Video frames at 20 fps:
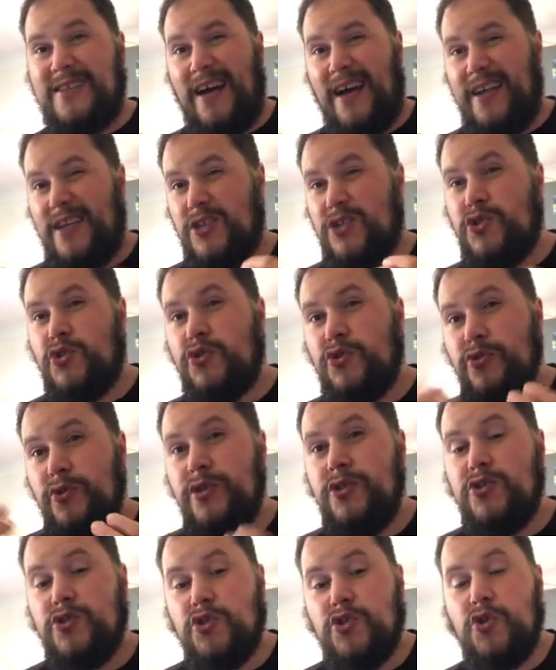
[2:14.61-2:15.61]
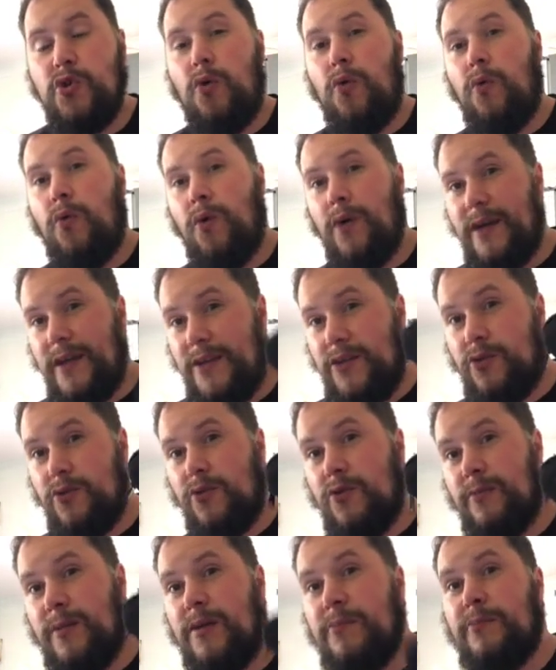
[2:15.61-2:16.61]
and it shouldn't show in your
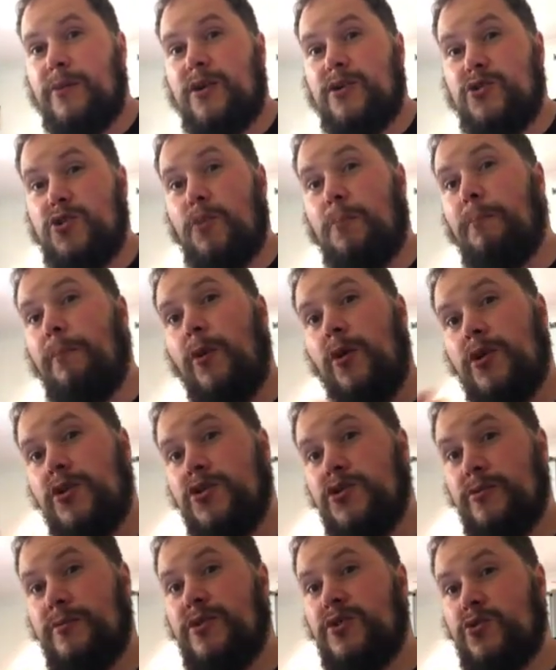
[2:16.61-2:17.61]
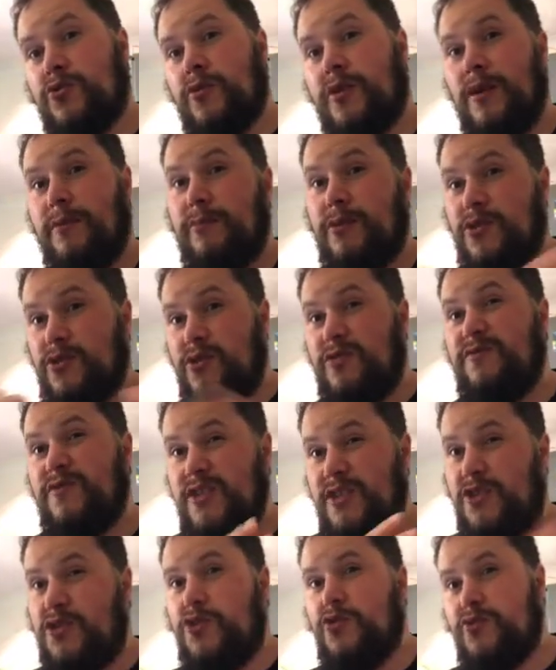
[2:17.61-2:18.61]
Lumen because your body should be storing it because you've
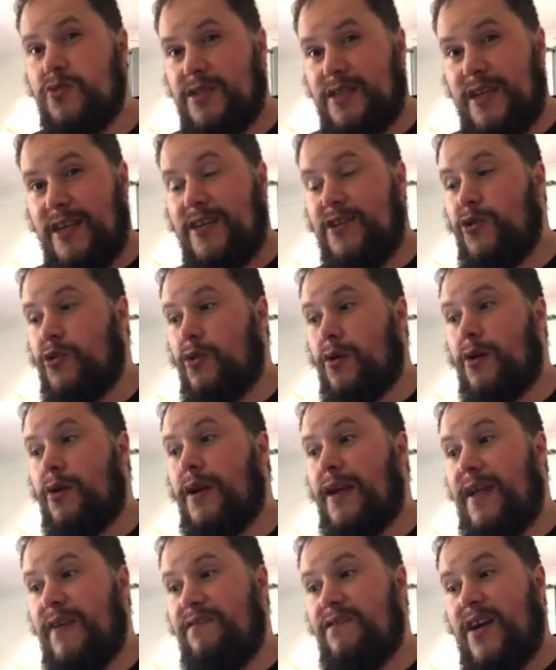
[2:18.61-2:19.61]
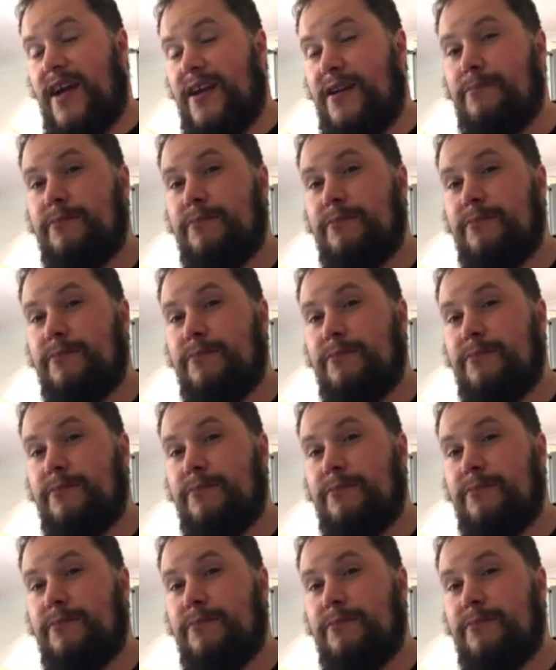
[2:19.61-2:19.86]
just used it in your event.